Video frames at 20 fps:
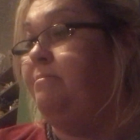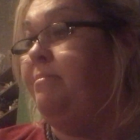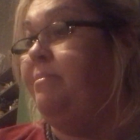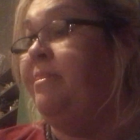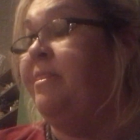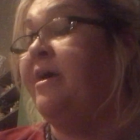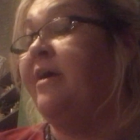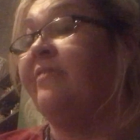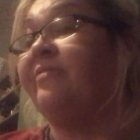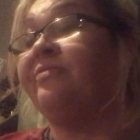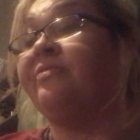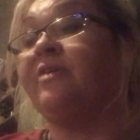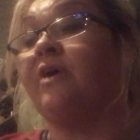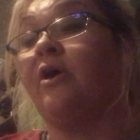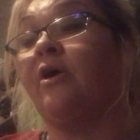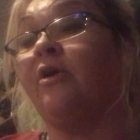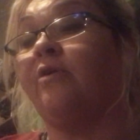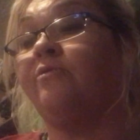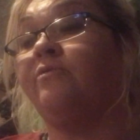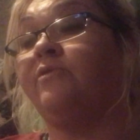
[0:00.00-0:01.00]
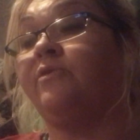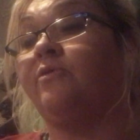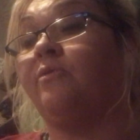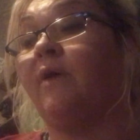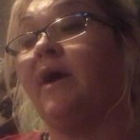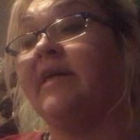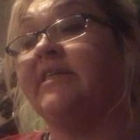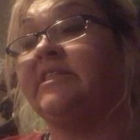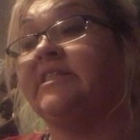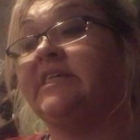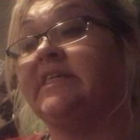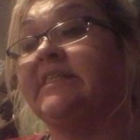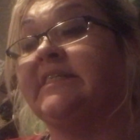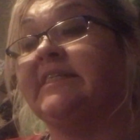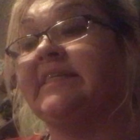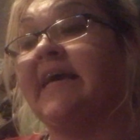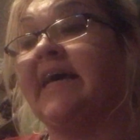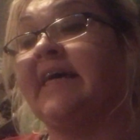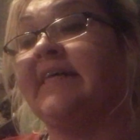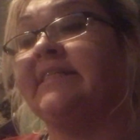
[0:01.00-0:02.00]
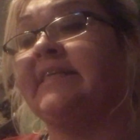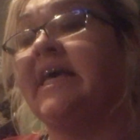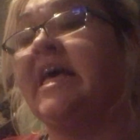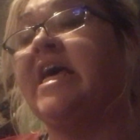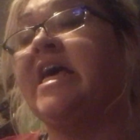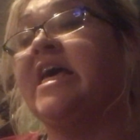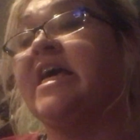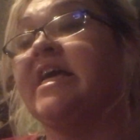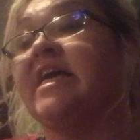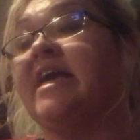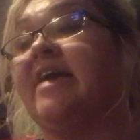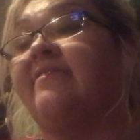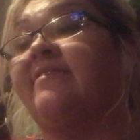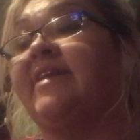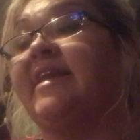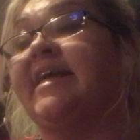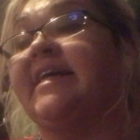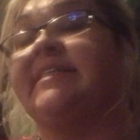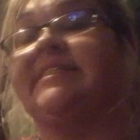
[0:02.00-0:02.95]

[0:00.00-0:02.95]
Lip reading: The third question says, give an